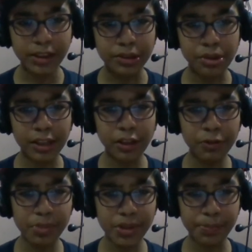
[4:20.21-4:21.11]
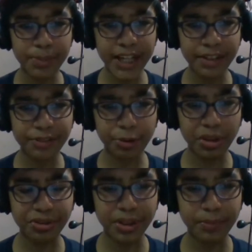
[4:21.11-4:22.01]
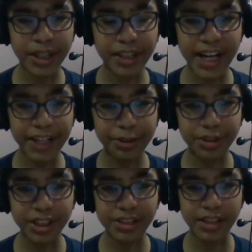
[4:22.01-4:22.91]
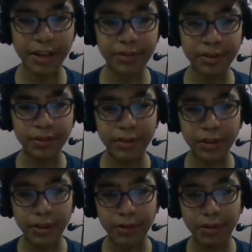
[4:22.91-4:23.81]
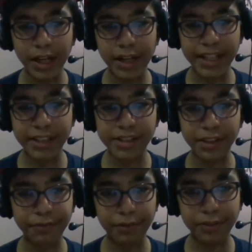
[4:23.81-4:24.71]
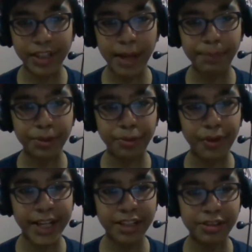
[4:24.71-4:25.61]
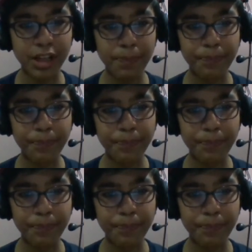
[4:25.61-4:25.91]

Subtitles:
So I'll go with bishop e8, rerouting my knight to d7 via knight c5 and knight b3 next up.